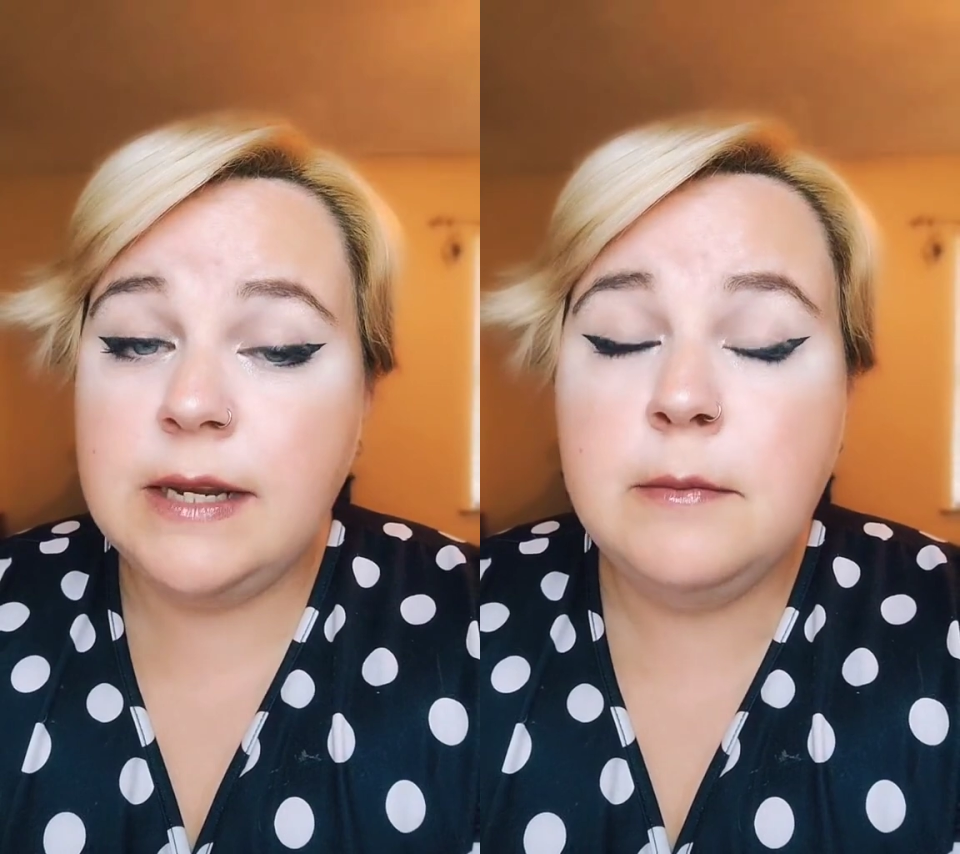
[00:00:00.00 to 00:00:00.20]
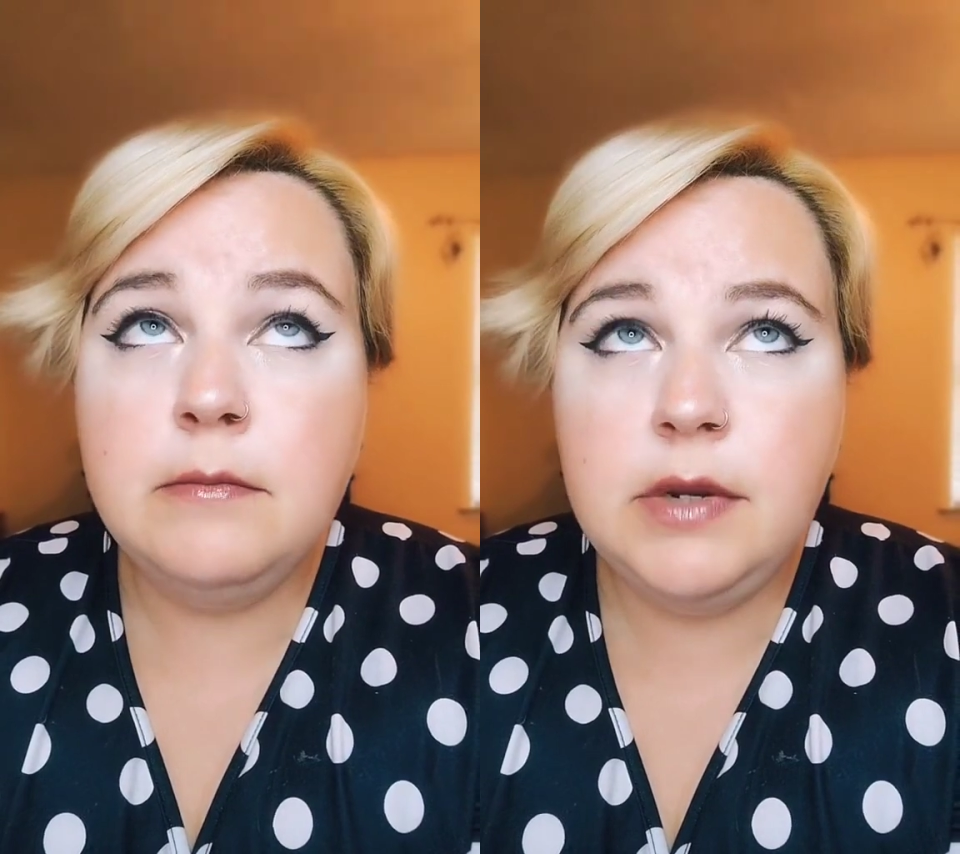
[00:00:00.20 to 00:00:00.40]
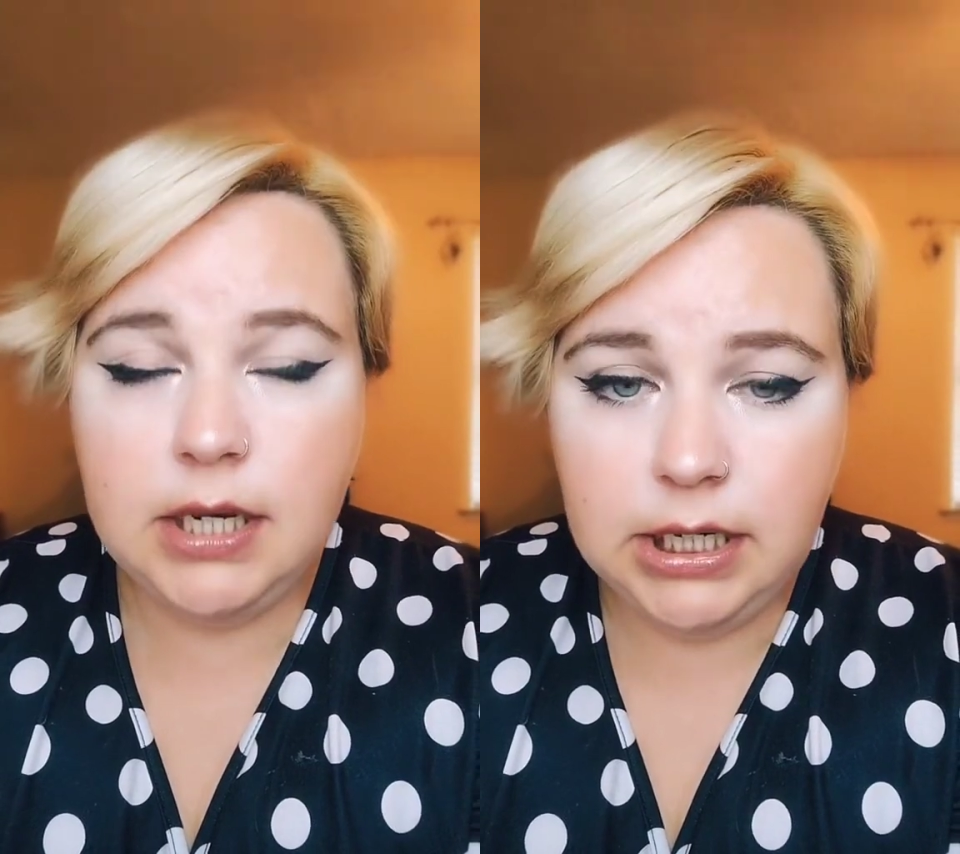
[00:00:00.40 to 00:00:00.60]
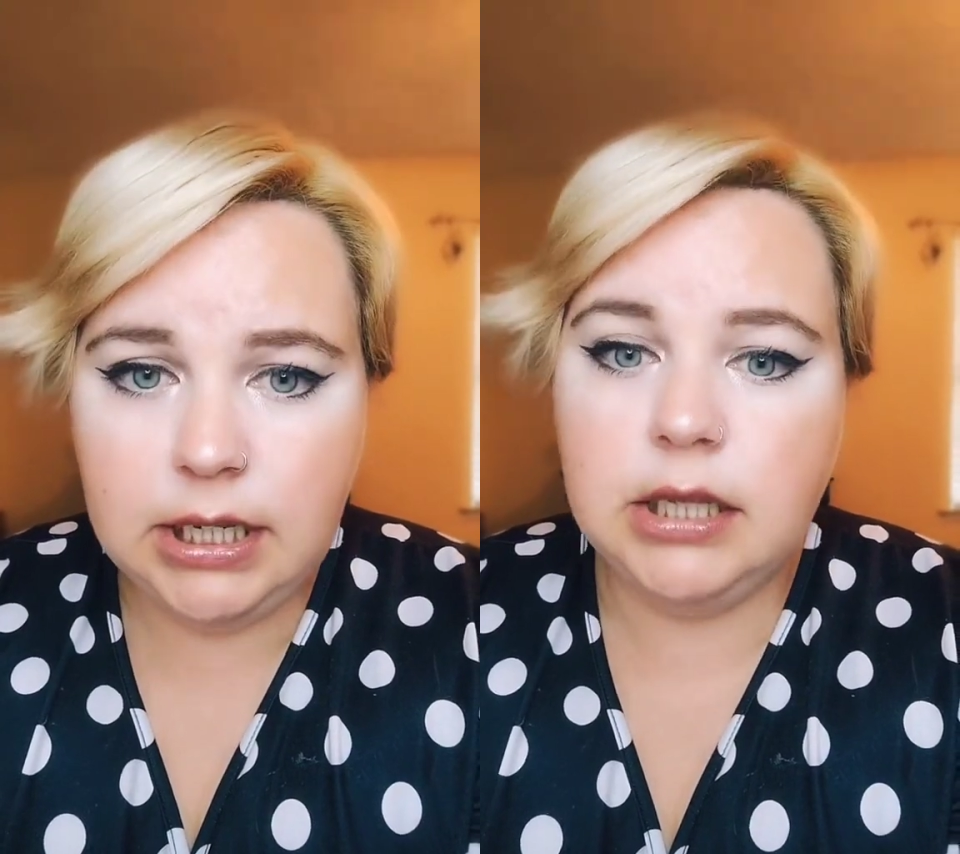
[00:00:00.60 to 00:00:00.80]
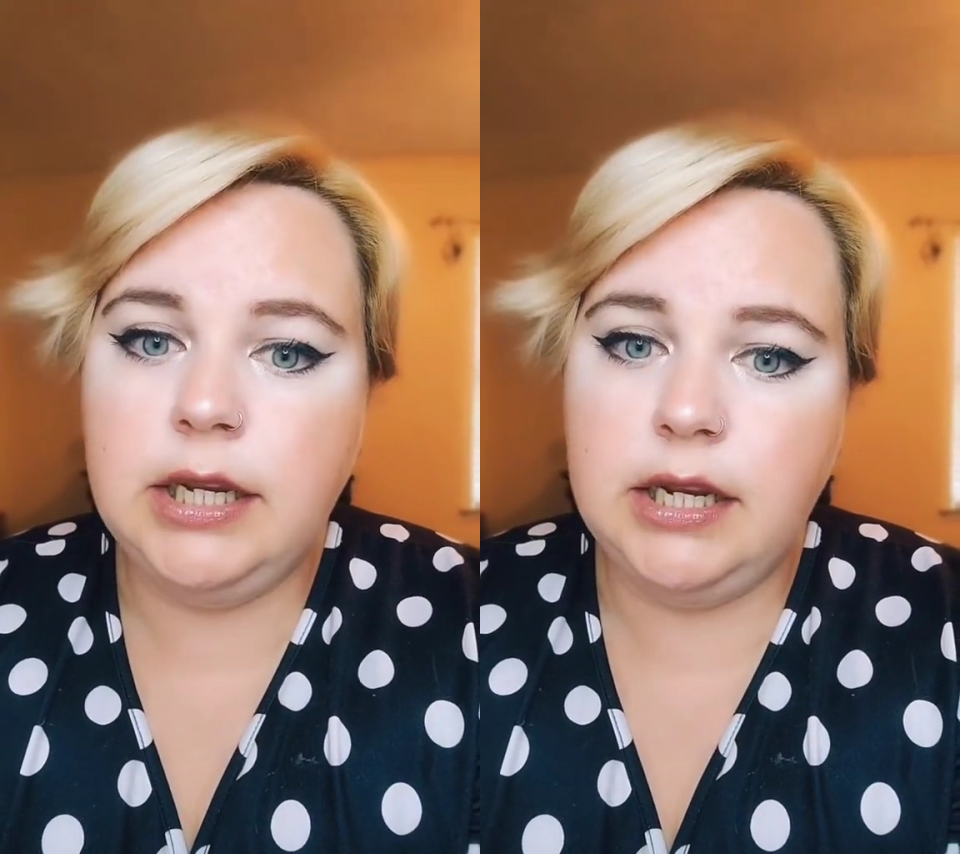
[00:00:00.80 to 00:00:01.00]

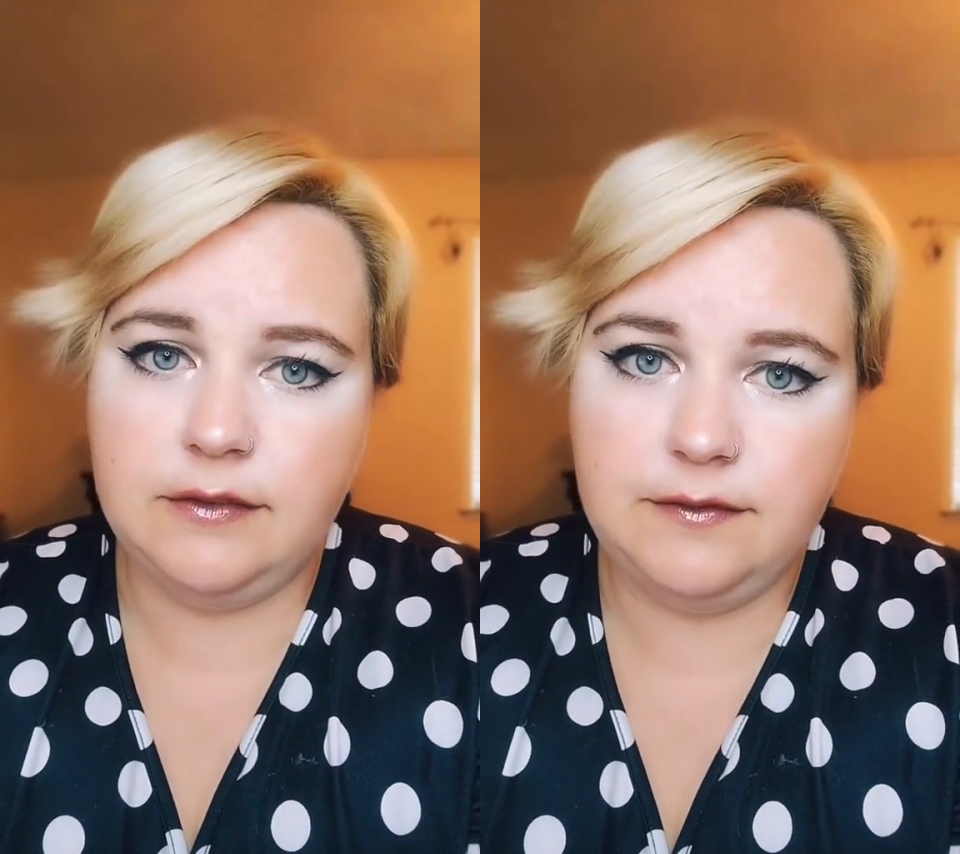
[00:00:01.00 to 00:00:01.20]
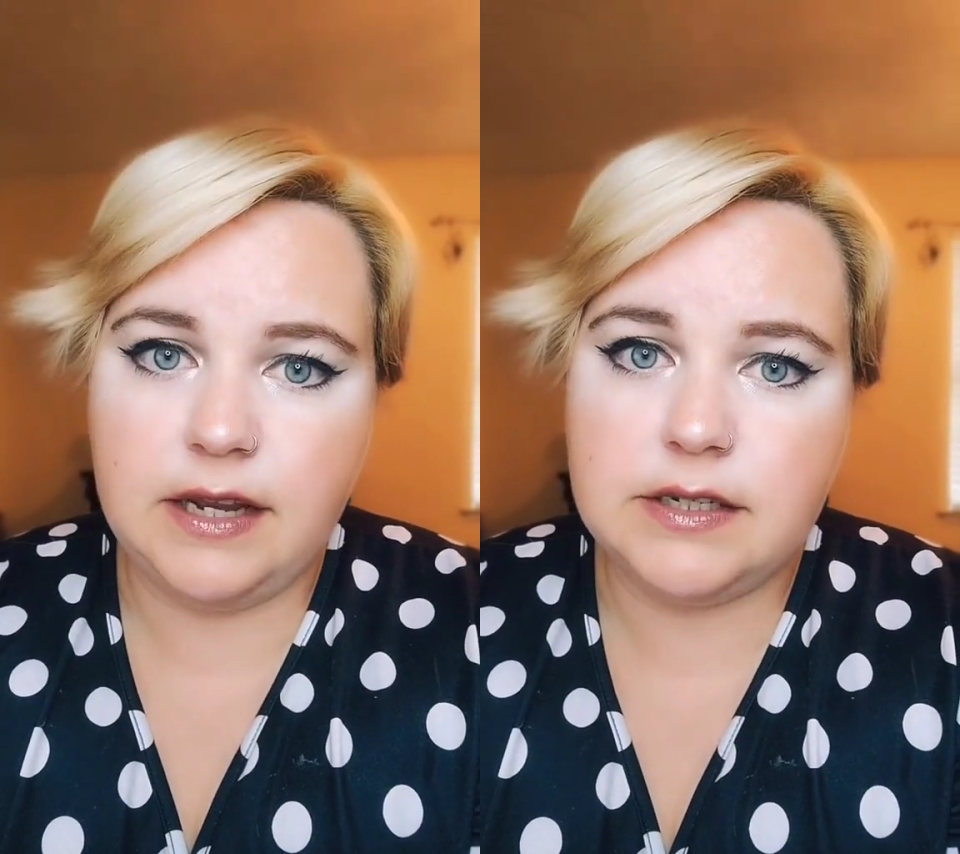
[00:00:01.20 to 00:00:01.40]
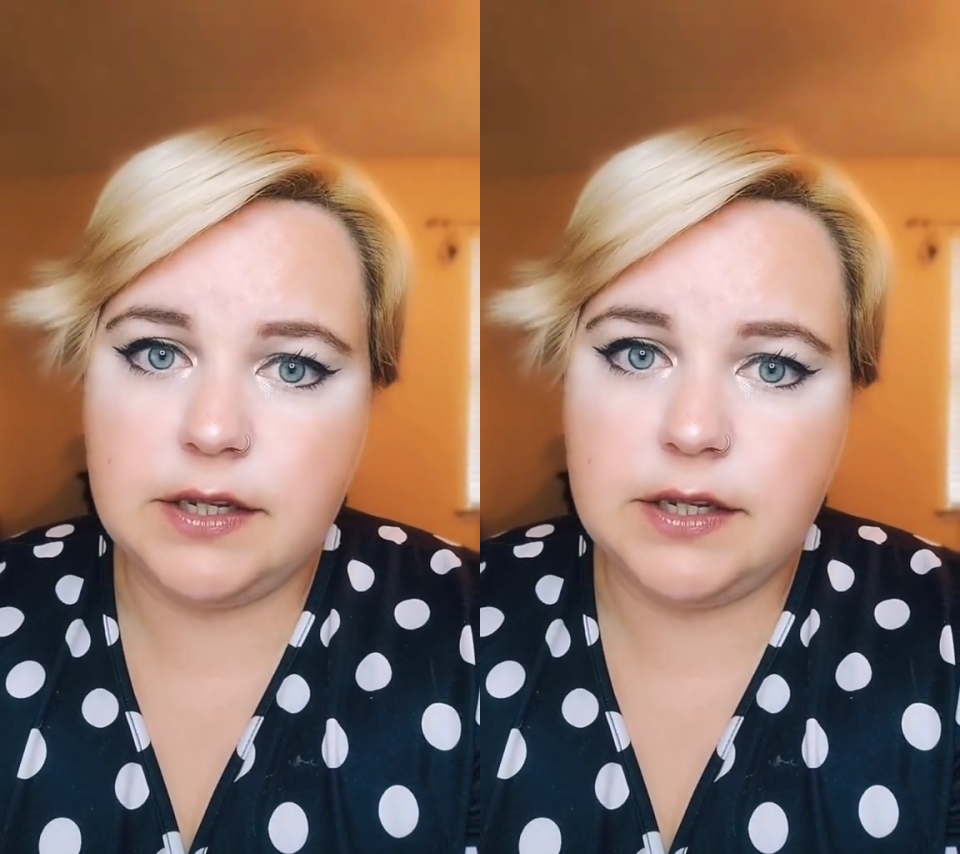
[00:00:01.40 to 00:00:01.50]
immediately confessed